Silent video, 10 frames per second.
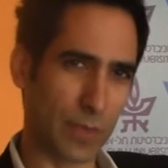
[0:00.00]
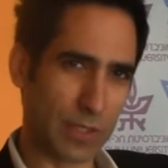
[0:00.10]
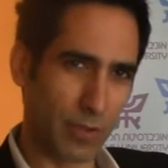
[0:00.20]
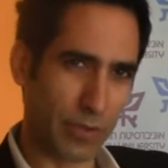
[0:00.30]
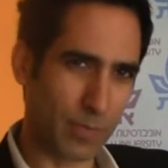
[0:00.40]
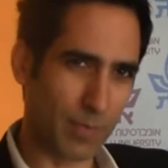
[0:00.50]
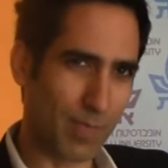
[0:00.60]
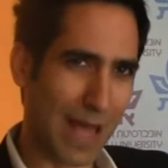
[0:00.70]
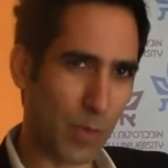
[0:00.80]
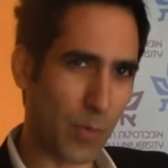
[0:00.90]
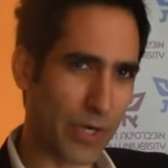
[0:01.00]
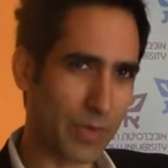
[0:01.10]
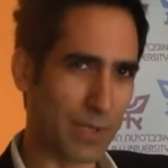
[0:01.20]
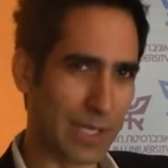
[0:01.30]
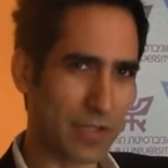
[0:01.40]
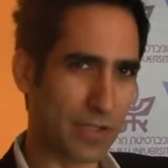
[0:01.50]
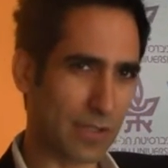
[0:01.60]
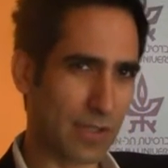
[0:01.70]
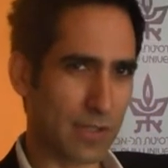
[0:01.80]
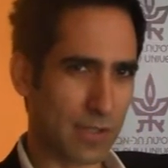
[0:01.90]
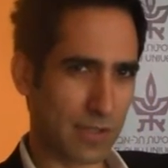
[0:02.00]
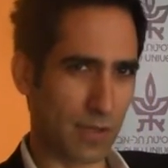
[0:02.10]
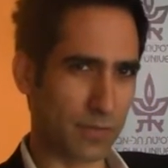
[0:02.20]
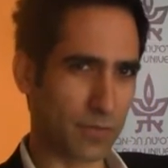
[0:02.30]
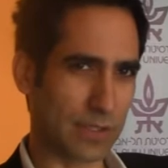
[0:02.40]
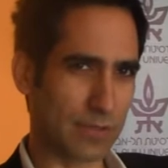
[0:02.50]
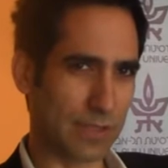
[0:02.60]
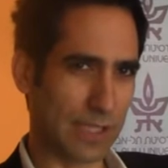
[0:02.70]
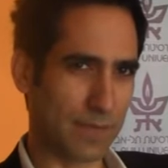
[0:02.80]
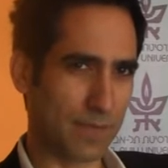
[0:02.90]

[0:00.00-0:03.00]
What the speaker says: We call them malware, malicious software, right?